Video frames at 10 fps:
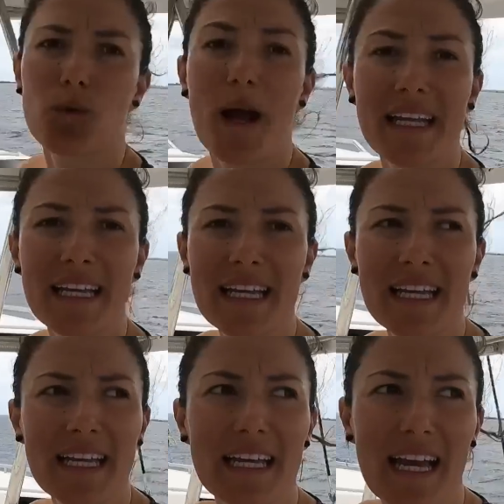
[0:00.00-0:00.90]

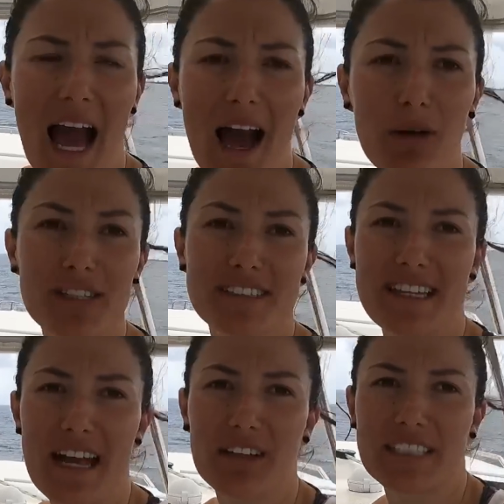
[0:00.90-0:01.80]
20-hour
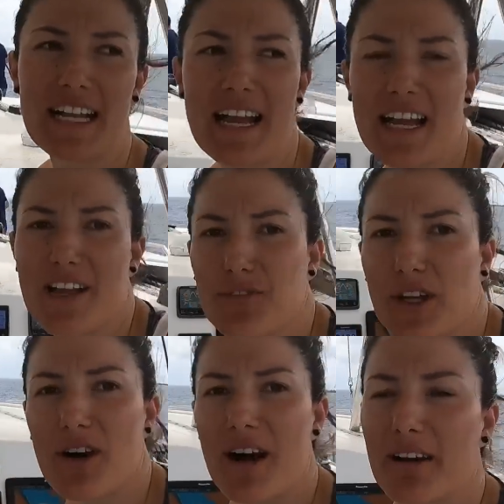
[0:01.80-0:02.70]
sail today if
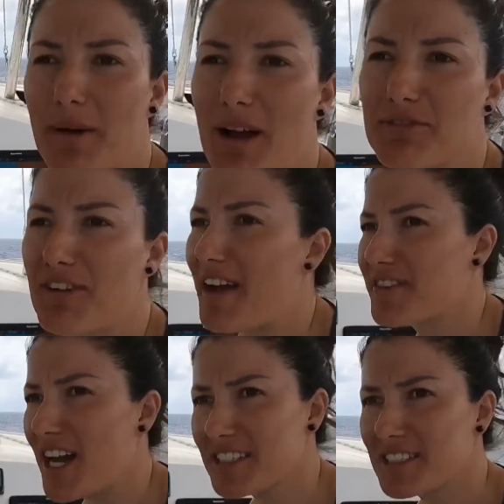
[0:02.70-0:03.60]
we go out around
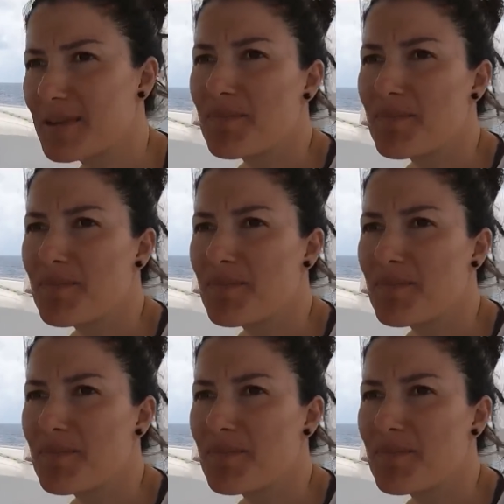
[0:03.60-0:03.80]
5 knots.